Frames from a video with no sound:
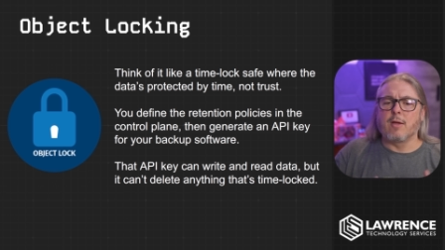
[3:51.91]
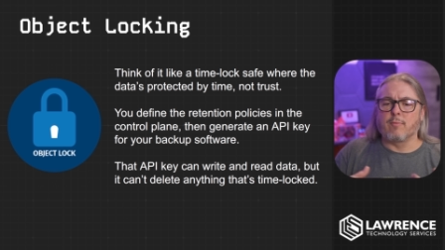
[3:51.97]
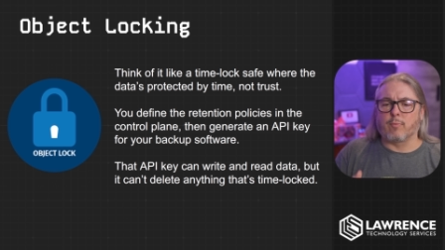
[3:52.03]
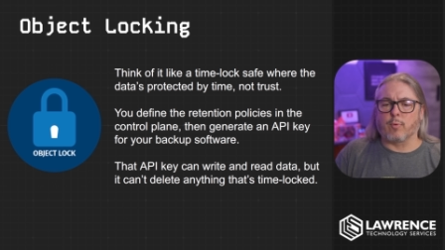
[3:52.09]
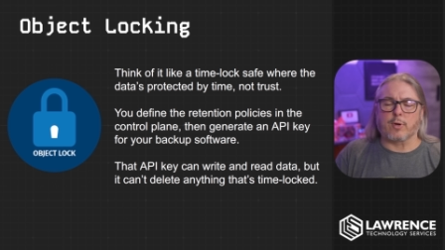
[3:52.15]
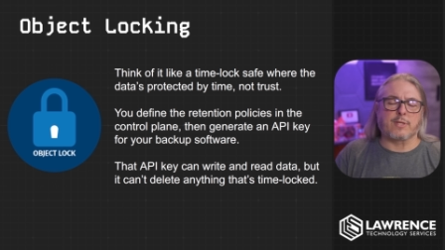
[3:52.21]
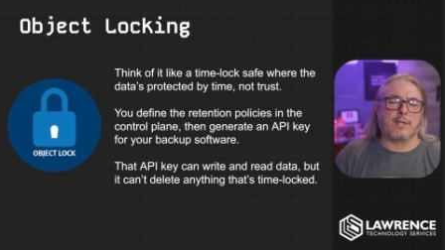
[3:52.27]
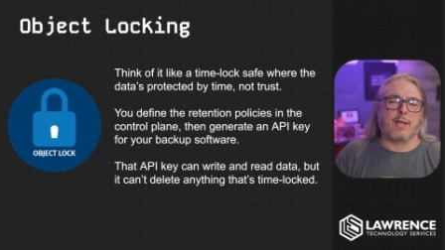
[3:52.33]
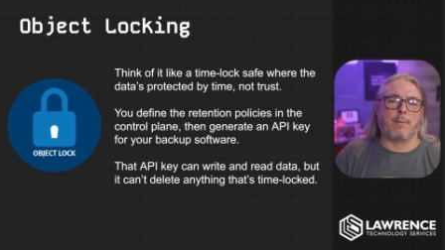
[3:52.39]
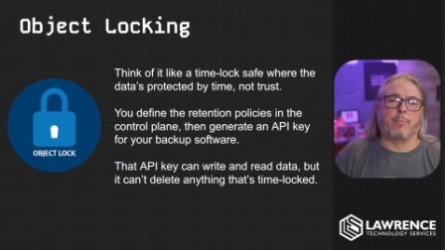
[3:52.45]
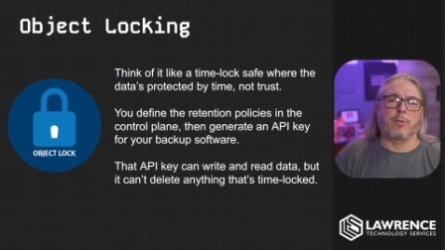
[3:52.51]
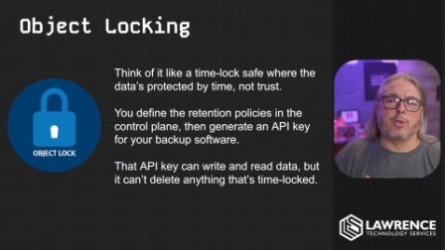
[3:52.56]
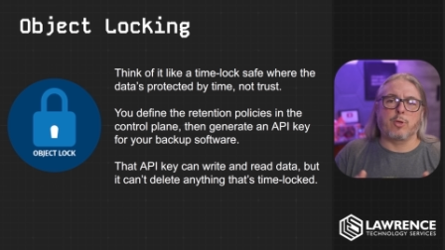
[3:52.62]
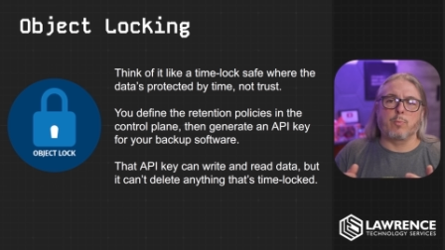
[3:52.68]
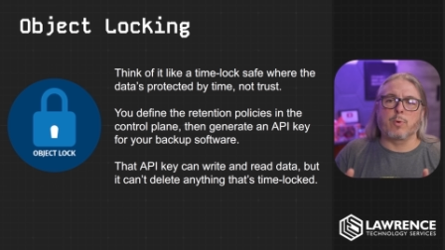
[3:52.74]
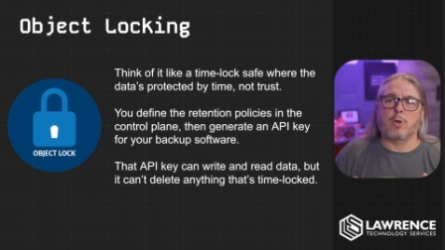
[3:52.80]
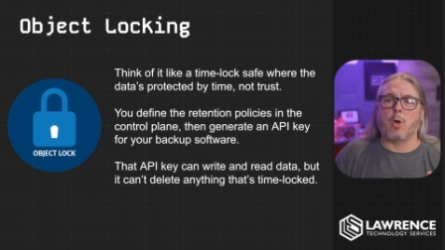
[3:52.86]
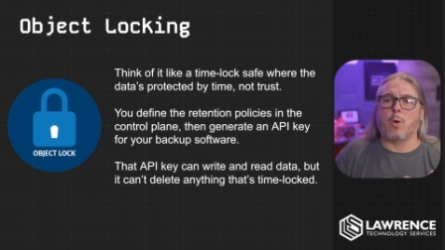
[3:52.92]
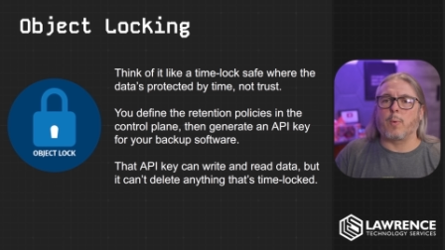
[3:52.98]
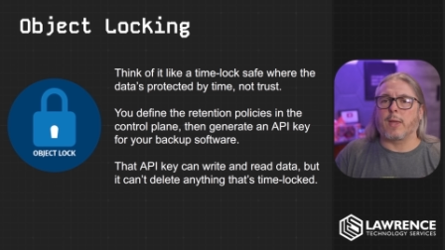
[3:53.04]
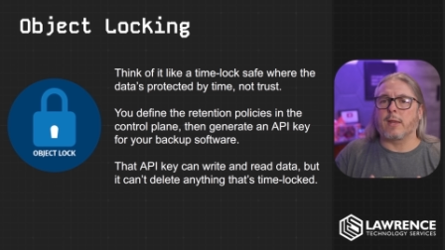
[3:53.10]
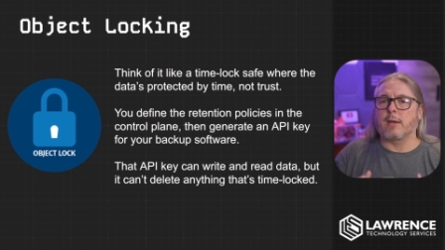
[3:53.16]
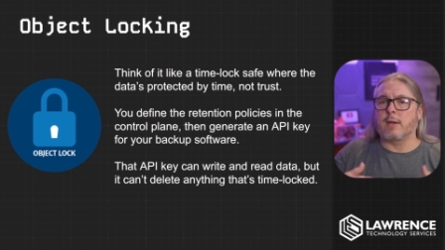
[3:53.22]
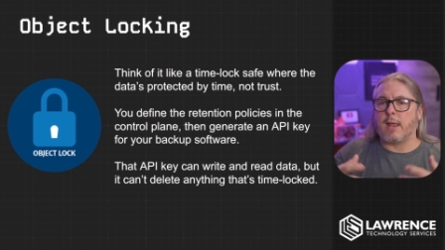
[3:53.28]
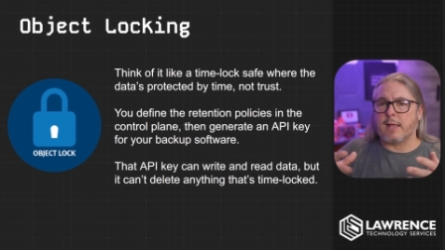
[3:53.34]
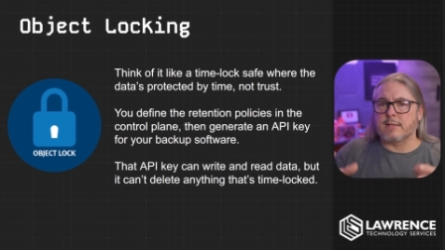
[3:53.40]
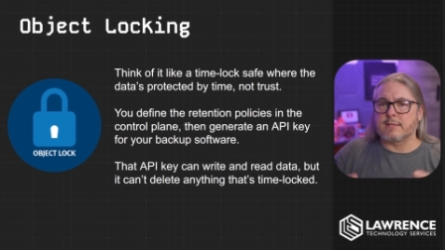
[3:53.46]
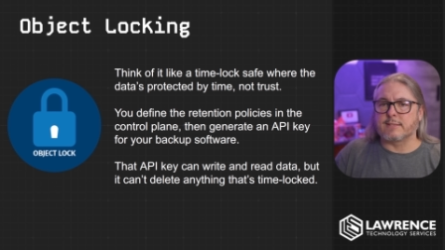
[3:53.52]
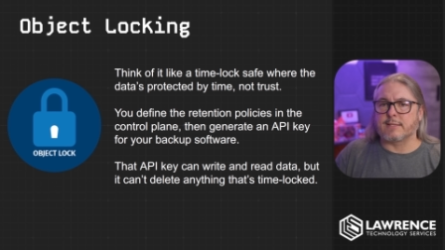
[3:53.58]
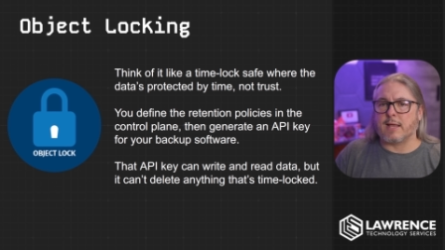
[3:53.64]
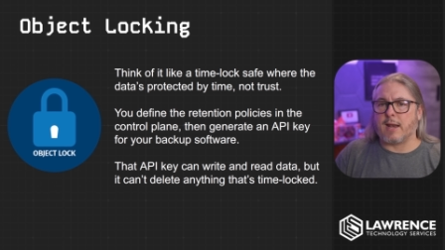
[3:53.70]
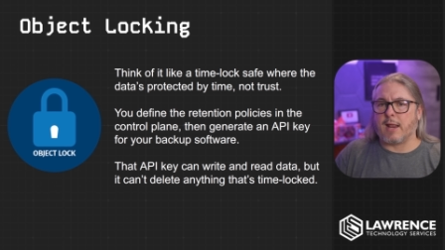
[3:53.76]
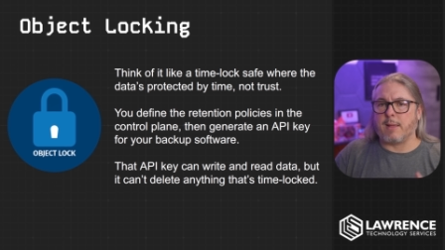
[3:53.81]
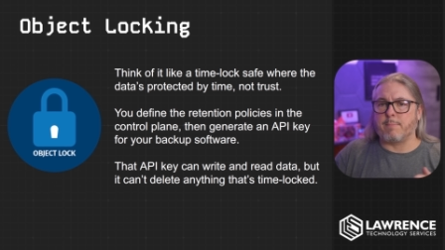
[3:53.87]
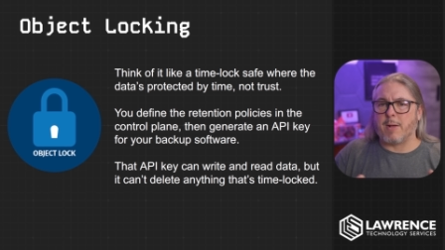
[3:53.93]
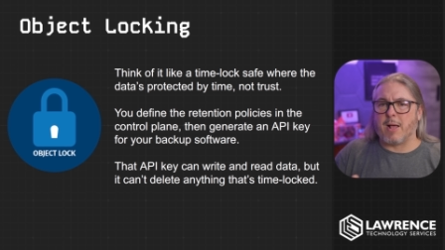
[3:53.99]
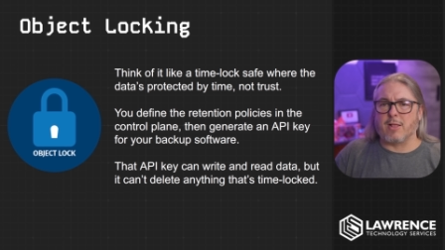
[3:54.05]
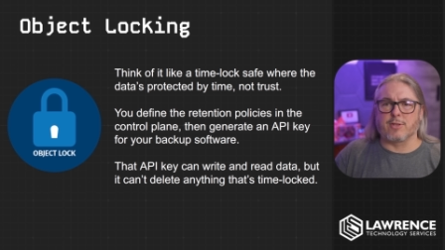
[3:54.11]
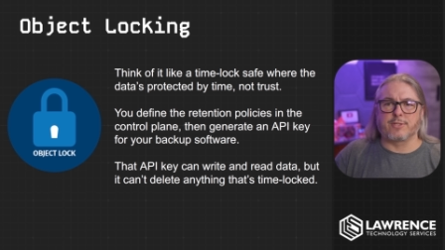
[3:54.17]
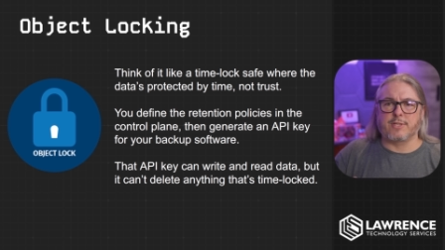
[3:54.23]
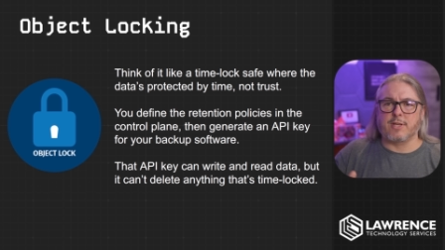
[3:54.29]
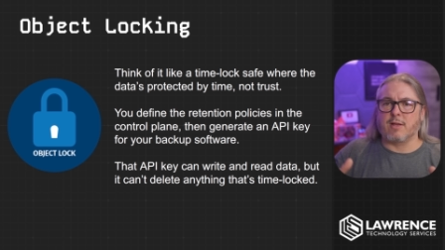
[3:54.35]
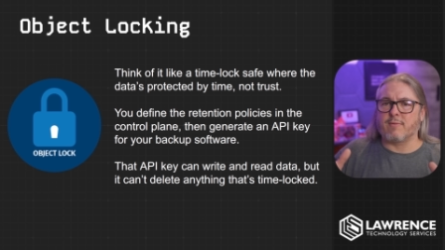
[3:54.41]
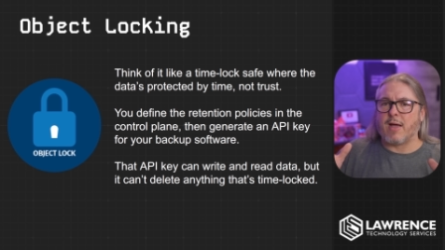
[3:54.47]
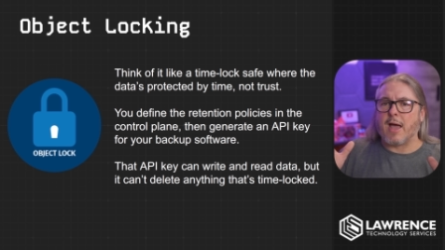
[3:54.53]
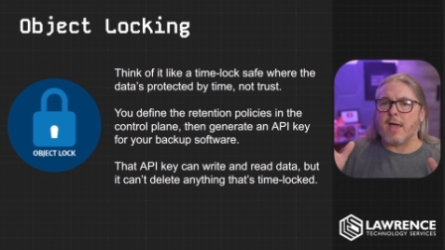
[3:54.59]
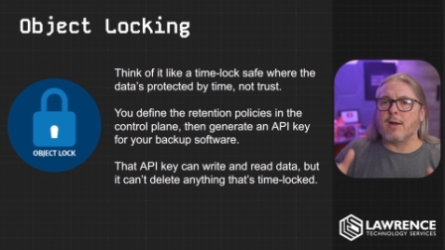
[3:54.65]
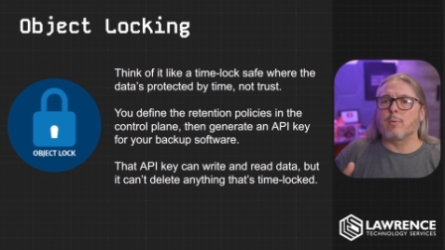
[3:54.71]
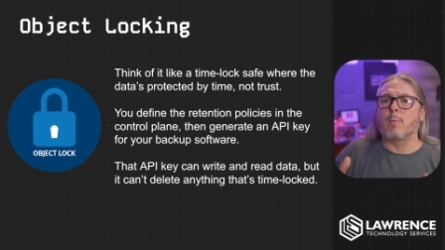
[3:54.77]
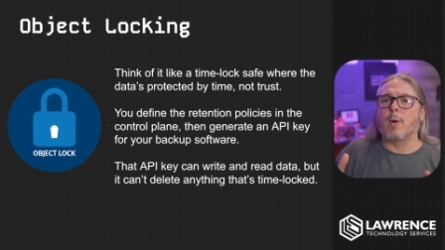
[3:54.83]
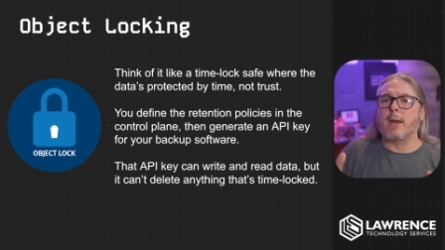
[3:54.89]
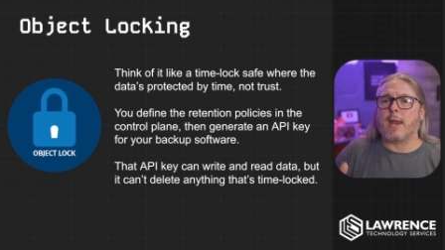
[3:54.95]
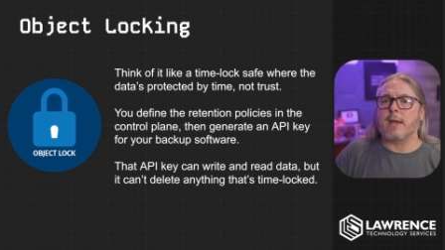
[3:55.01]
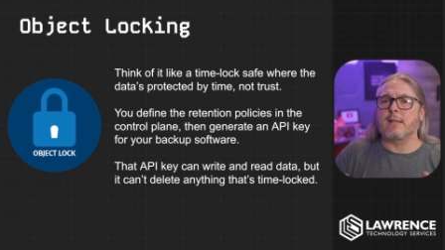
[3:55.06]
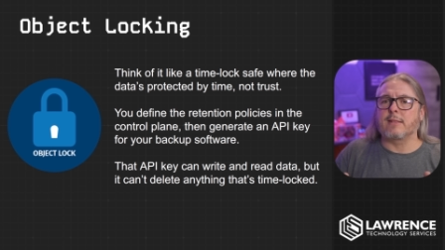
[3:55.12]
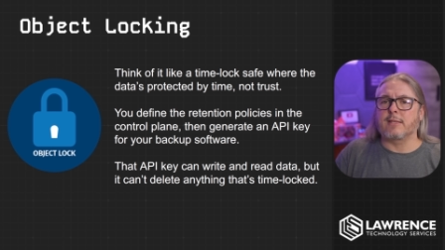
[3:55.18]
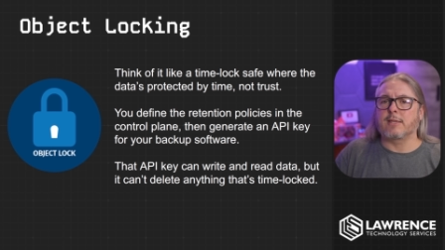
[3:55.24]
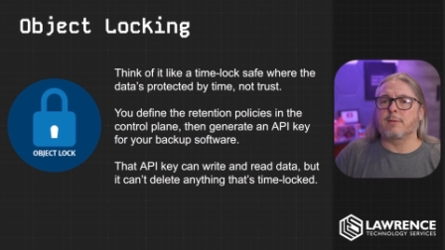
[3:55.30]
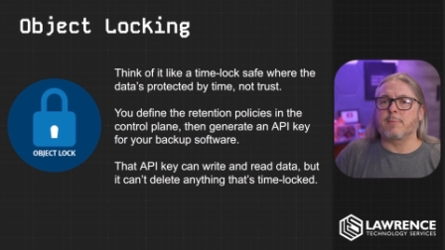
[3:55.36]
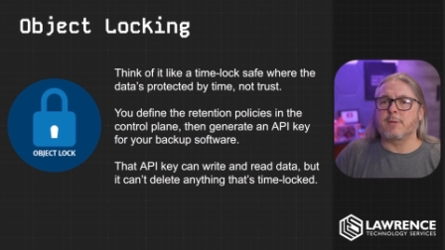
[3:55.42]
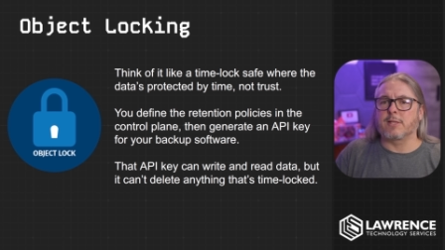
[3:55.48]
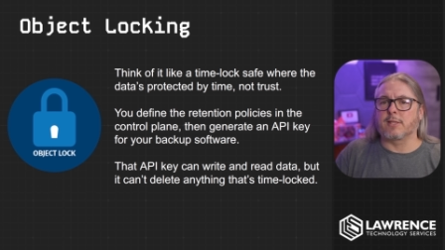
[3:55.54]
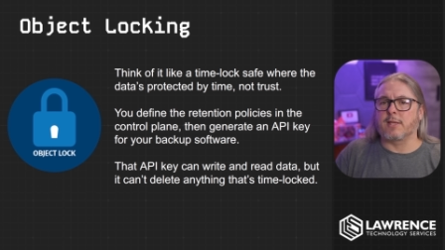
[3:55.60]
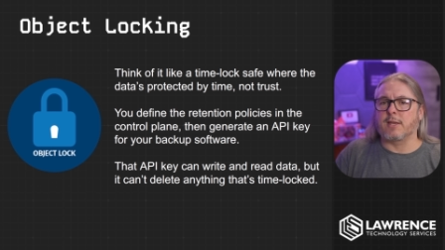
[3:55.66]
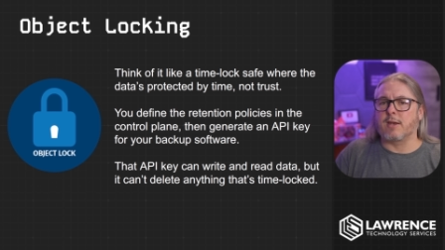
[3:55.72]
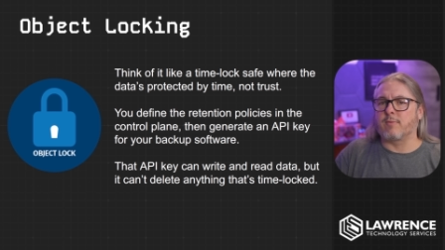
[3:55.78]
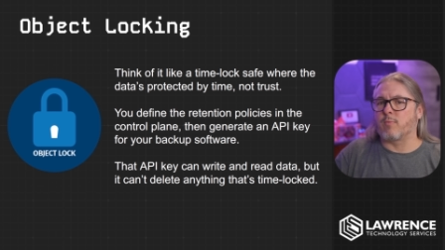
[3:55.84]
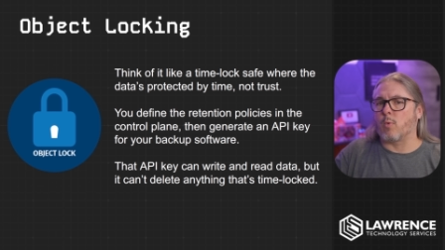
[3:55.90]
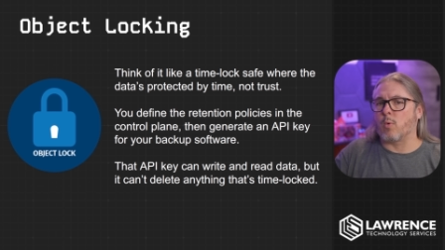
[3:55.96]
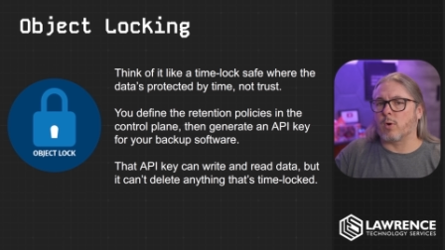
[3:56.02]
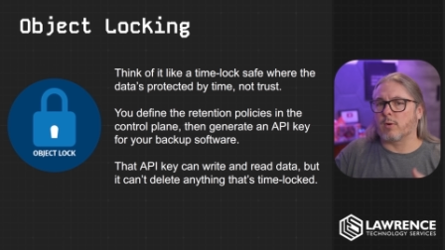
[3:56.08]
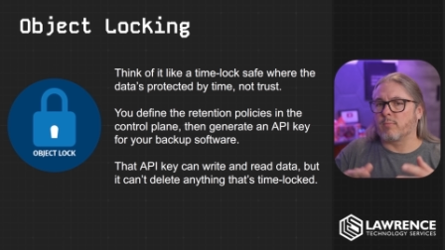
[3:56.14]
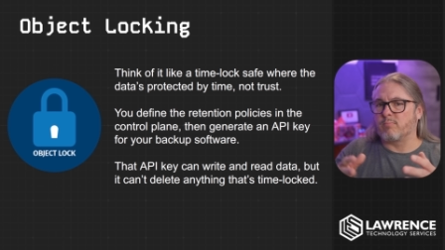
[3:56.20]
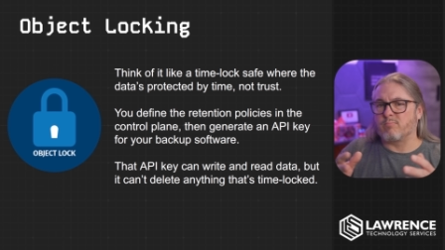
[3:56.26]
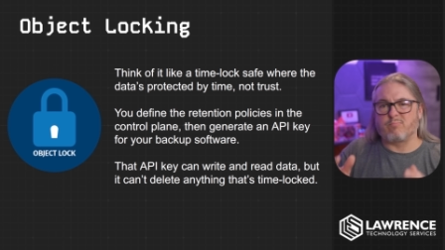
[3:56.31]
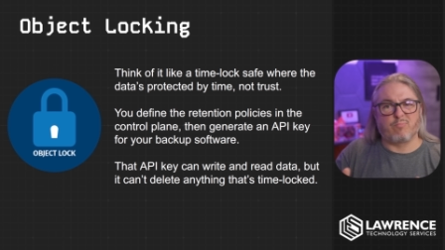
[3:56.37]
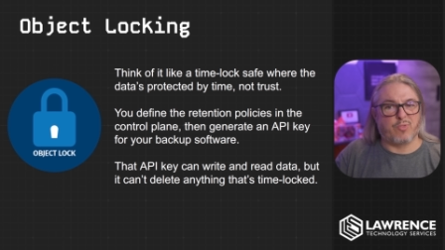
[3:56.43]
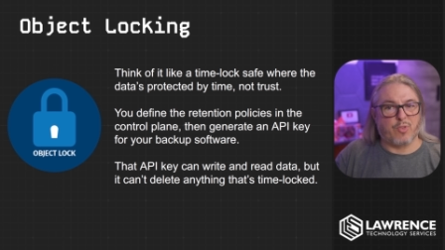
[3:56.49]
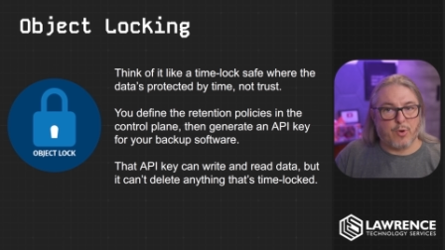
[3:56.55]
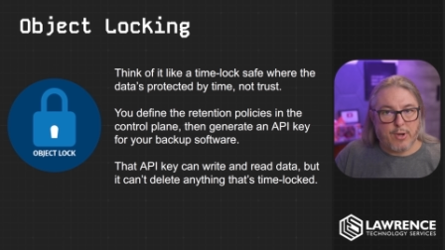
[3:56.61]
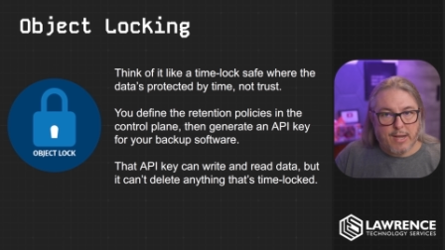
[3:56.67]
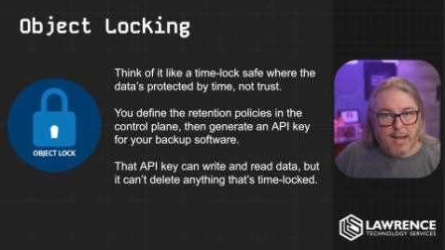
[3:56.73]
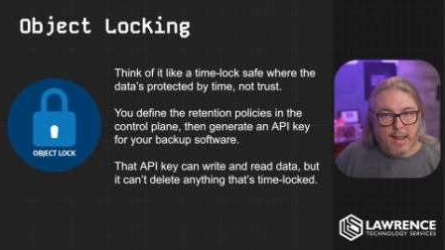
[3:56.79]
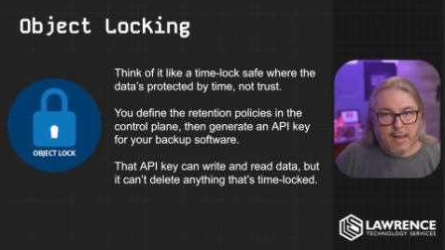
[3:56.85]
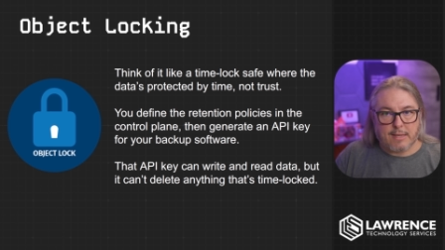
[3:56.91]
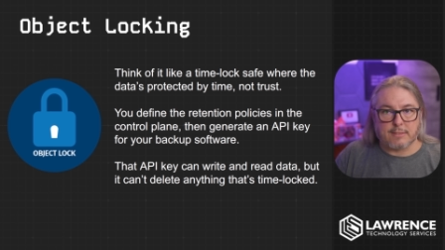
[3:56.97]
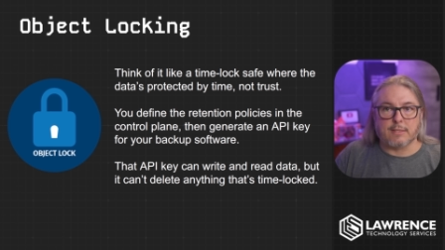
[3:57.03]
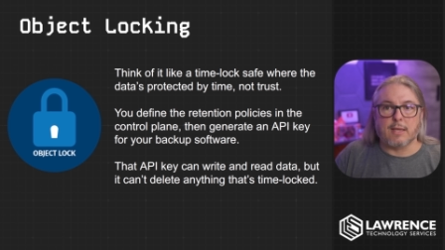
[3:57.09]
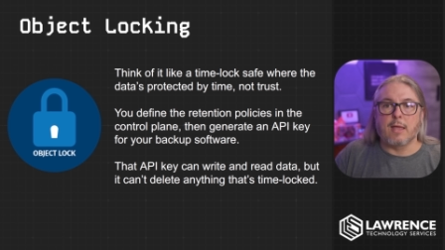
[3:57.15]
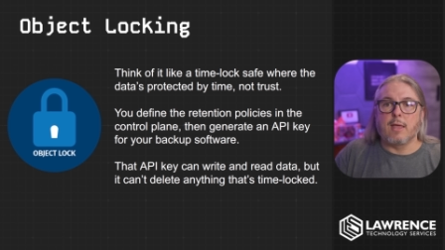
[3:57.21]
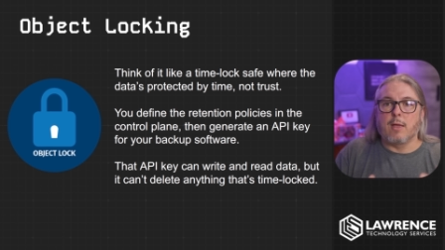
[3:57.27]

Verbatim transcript: For example, you would go in and set a policy of I don't want anything to be deleted for 30 days.